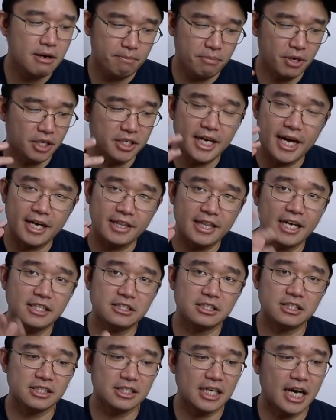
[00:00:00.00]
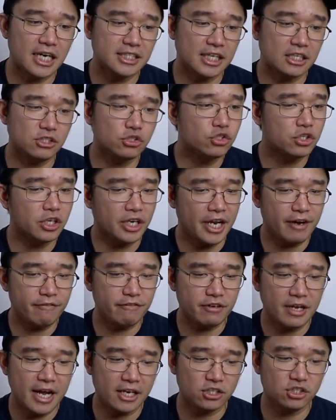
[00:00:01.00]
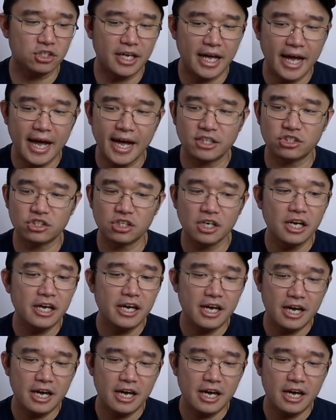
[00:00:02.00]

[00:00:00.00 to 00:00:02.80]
But yeah, that's the size that you can actually etch.